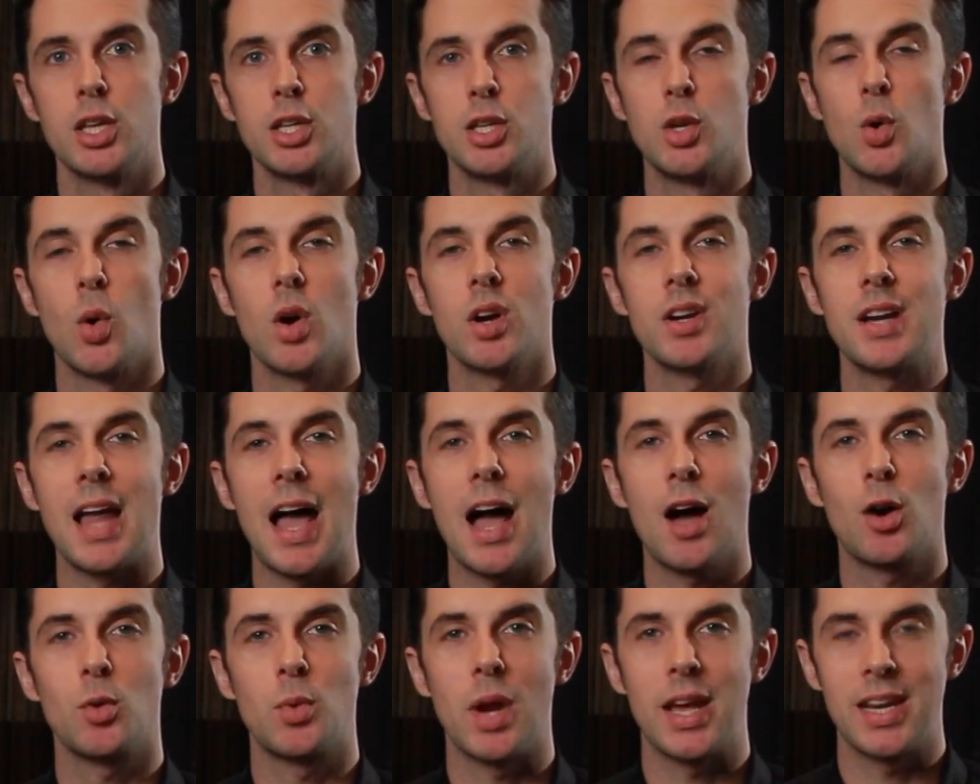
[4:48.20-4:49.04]
You are
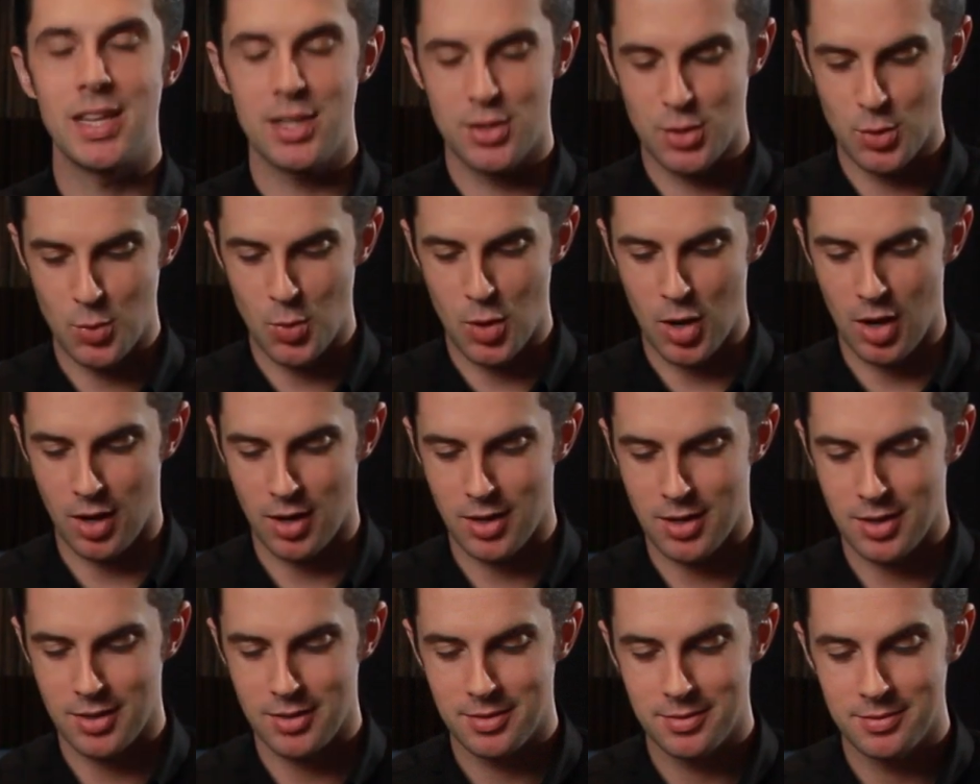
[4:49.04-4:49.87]
now ready to
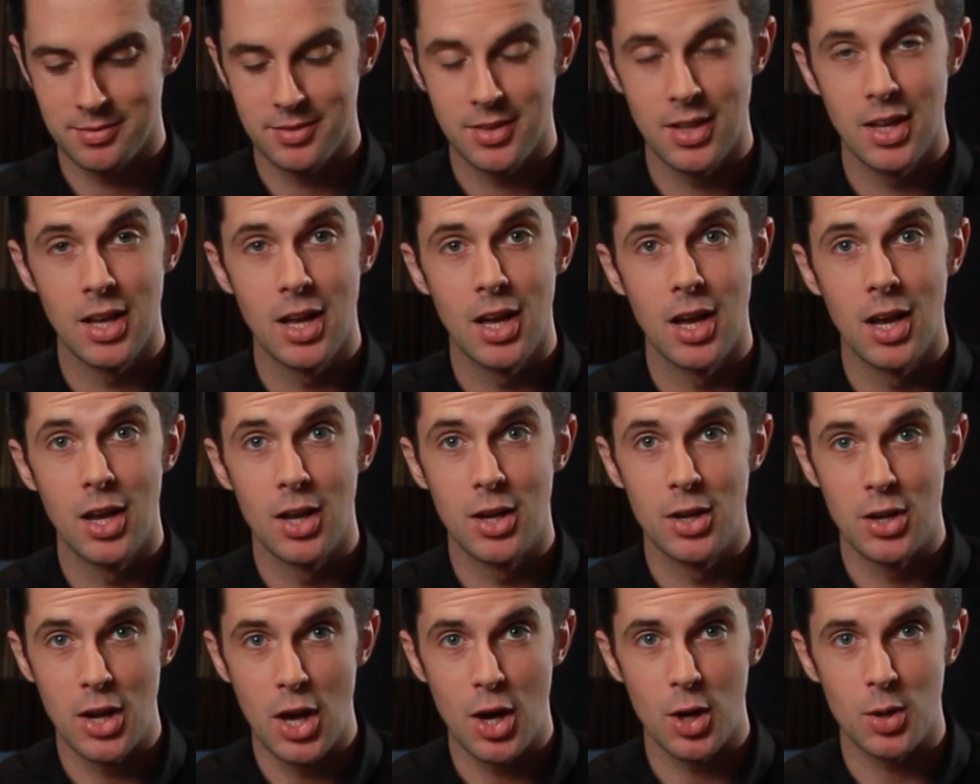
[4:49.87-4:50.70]
work.
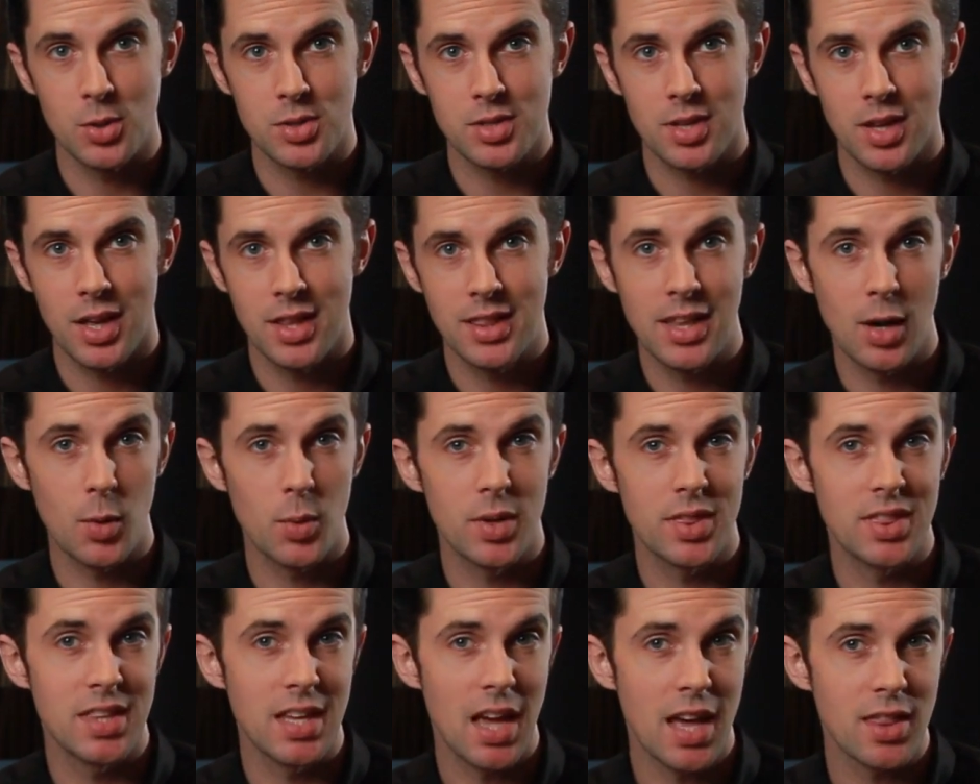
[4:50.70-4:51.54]
Note that
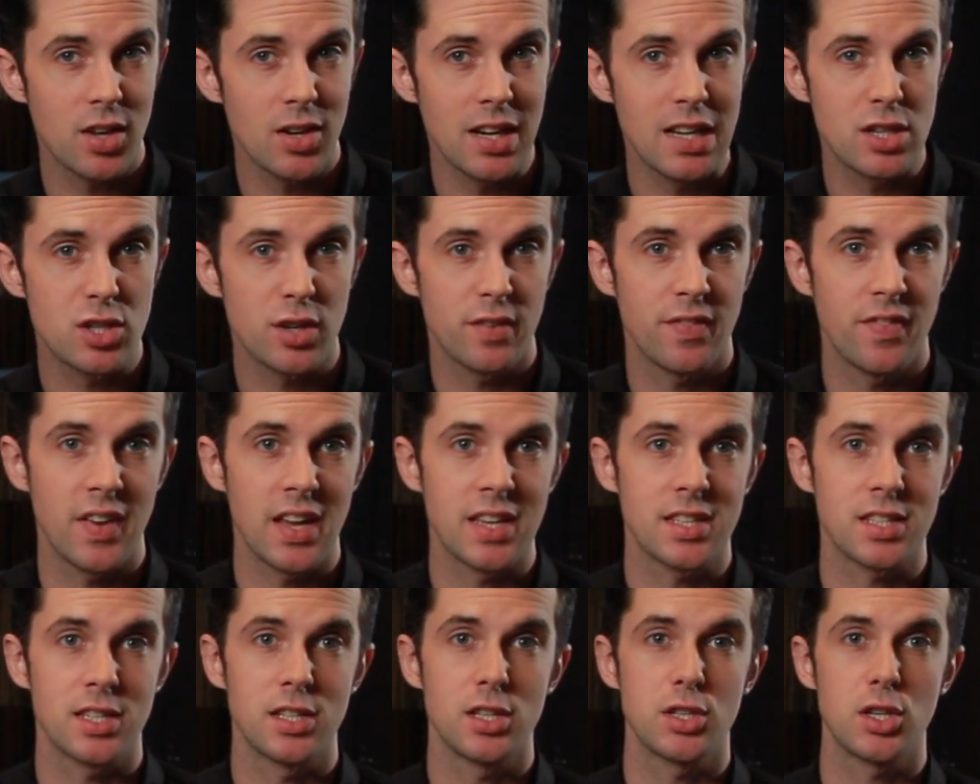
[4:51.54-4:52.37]
with the other
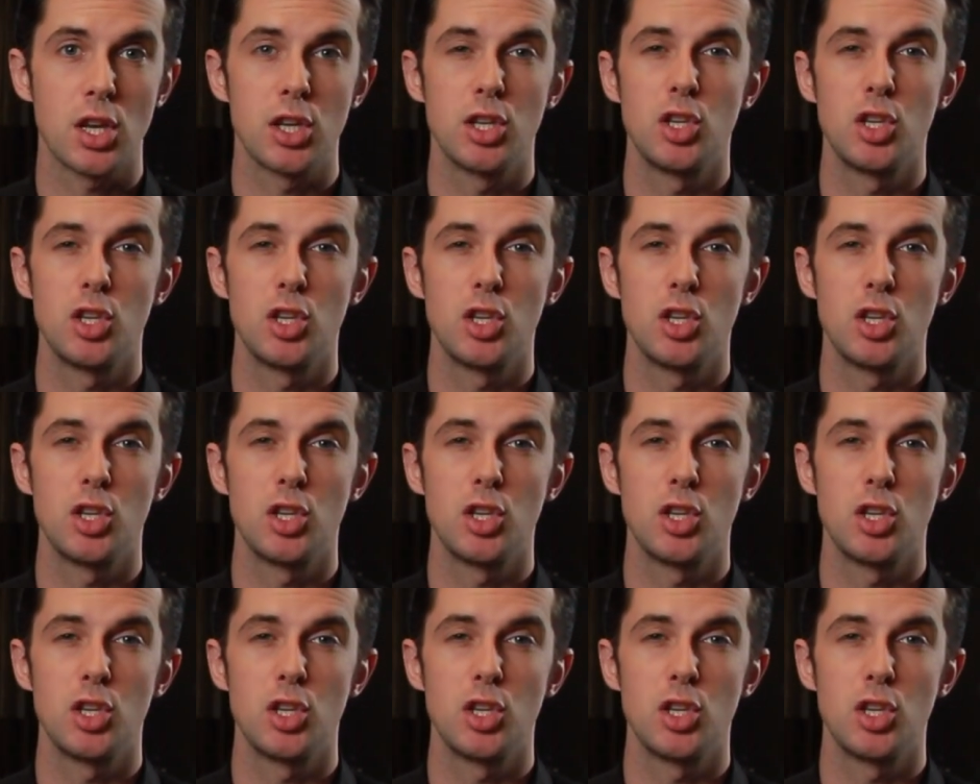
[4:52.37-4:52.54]
interfaces,